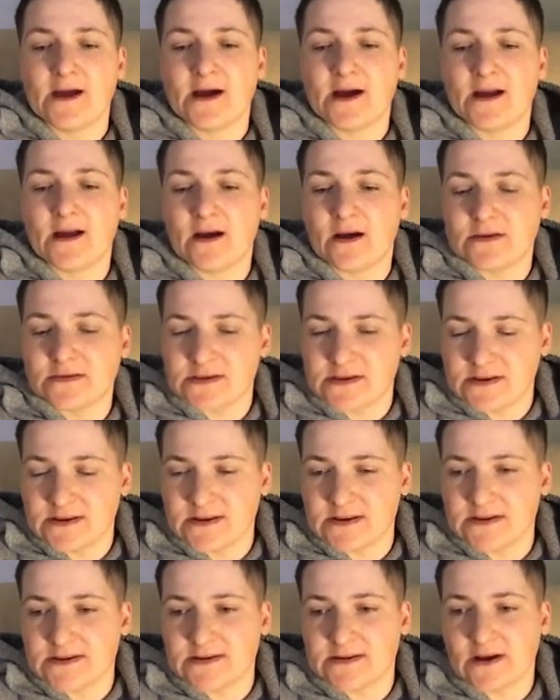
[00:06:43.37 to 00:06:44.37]
I also
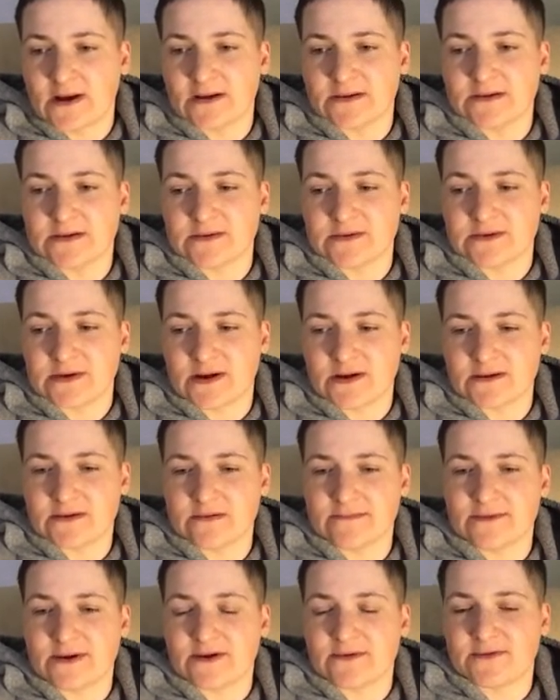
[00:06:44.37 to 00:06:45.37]
need to talk to a doctor
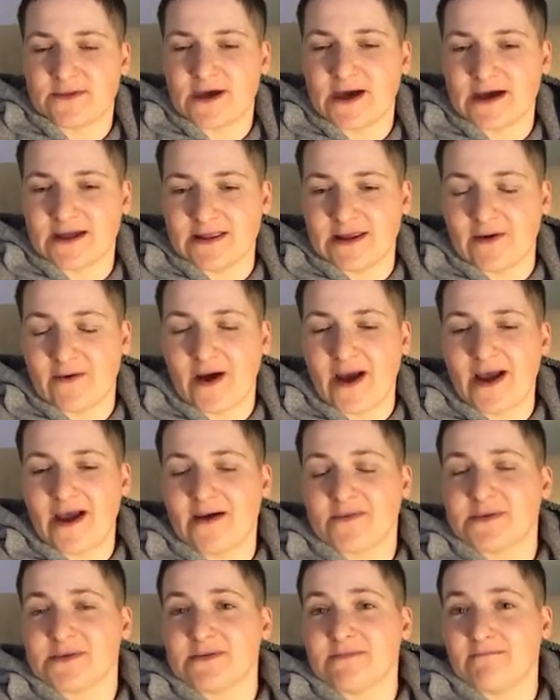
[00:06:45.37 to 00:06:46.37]
about that now I
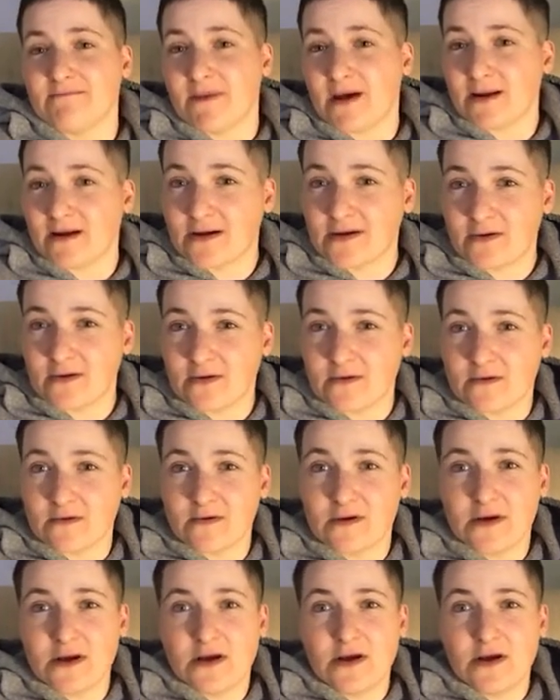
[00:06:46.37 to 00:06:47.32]
have some medical